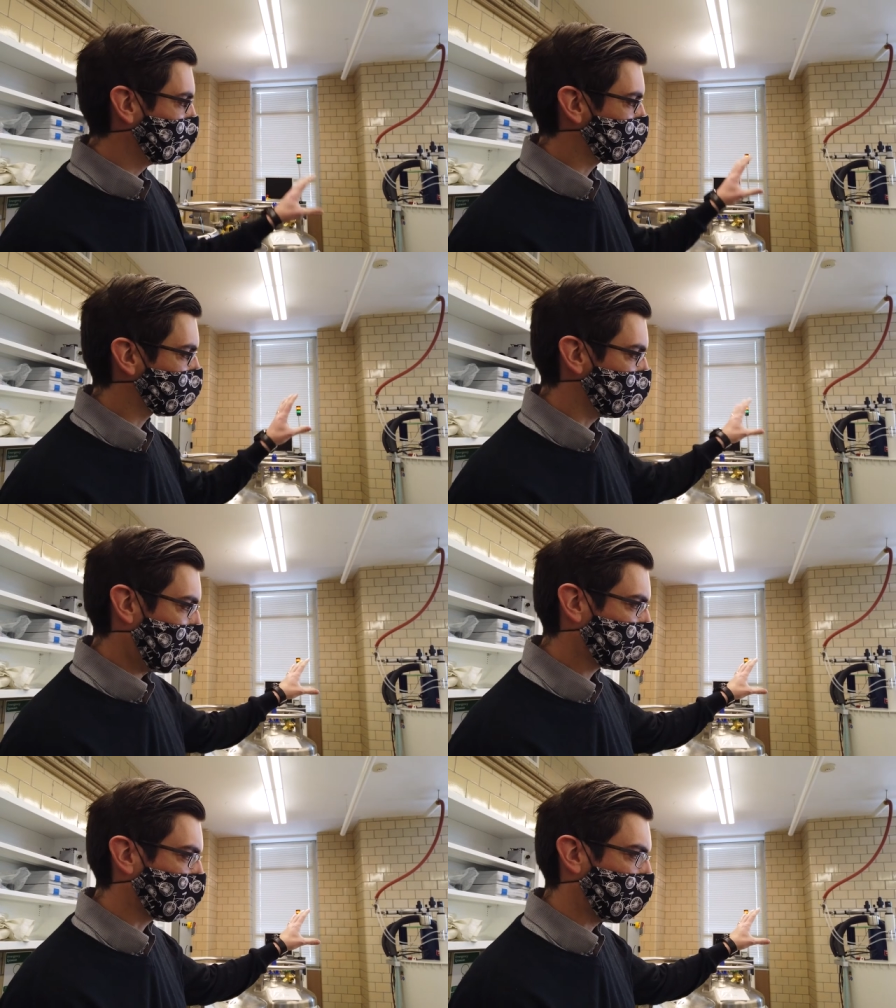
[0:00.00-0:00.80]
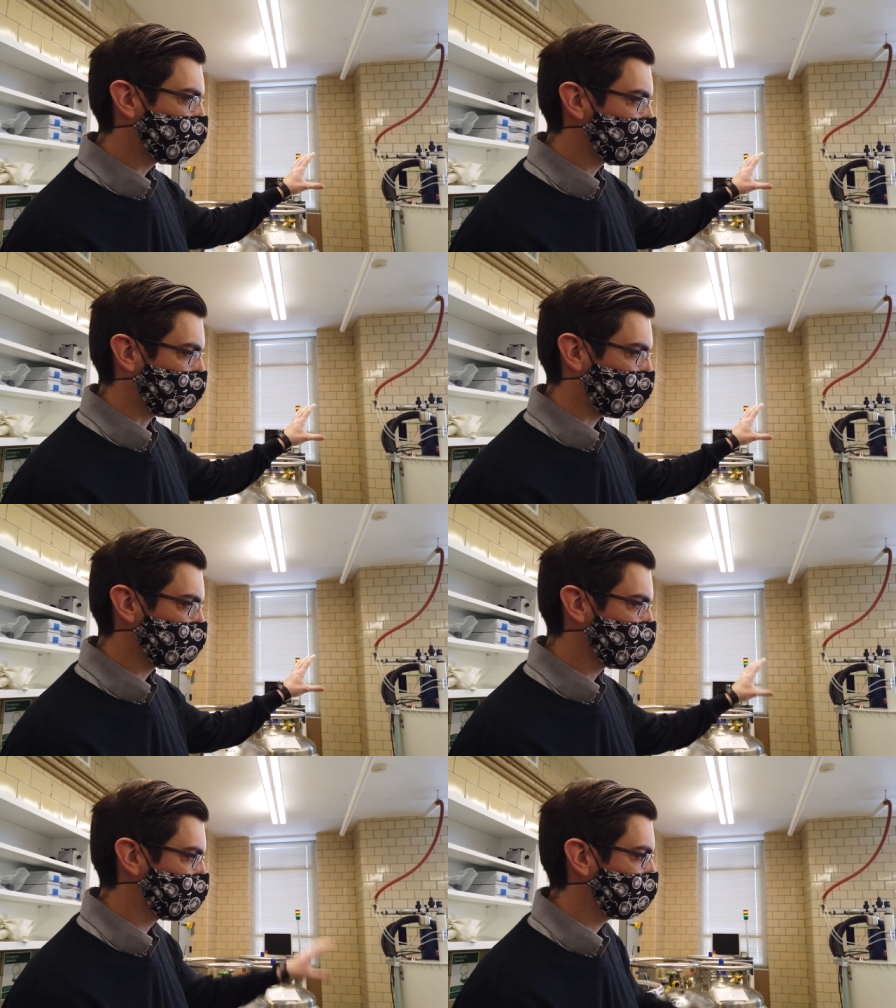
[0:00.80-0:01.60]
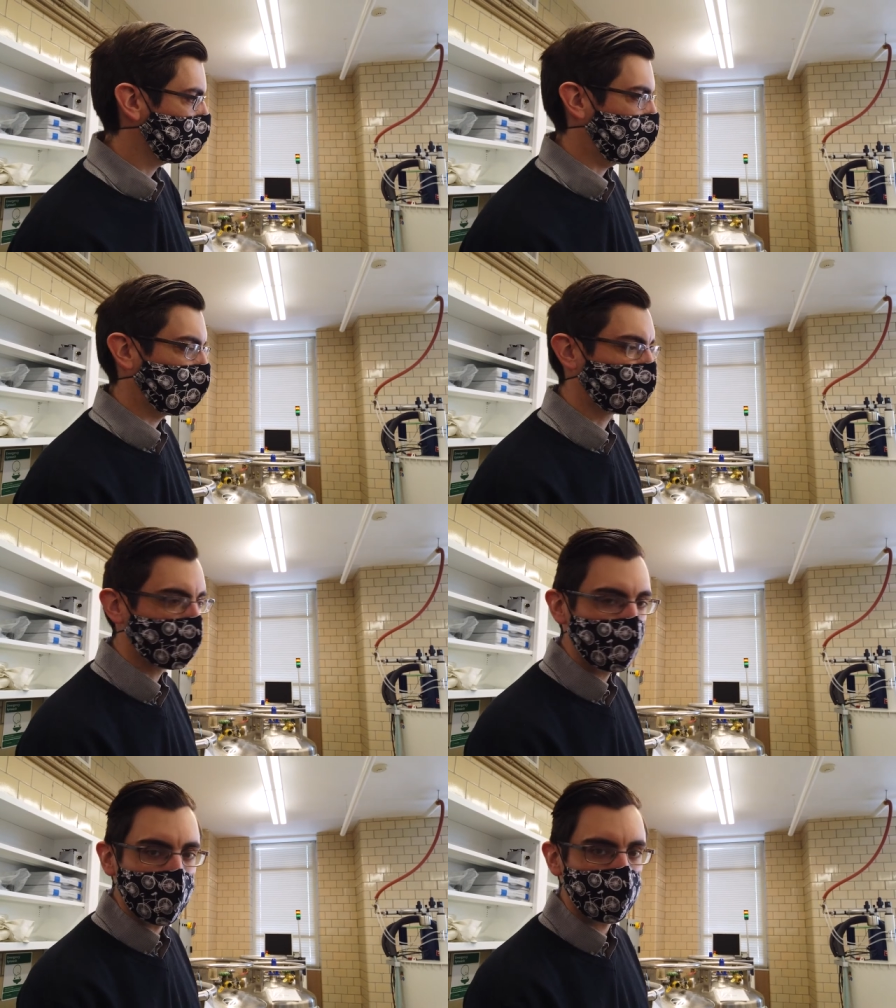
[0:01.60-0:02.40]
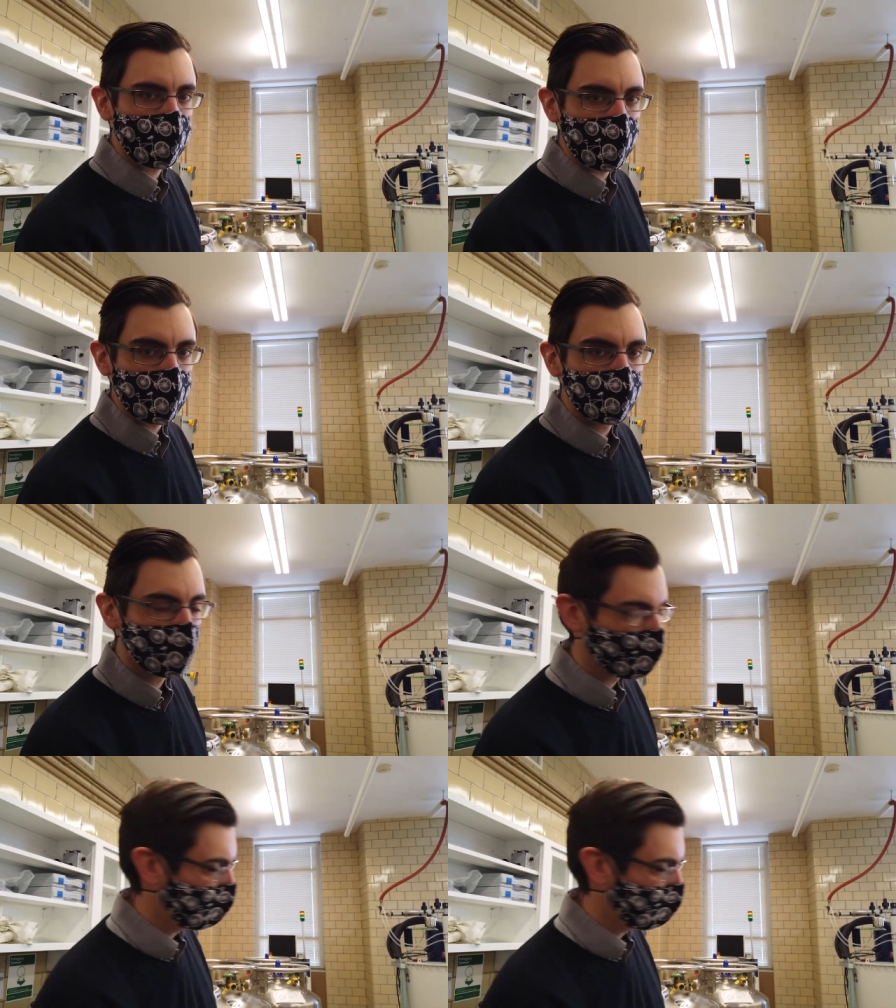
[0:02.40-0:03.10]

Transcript: which is the microwave source uh, for DNP.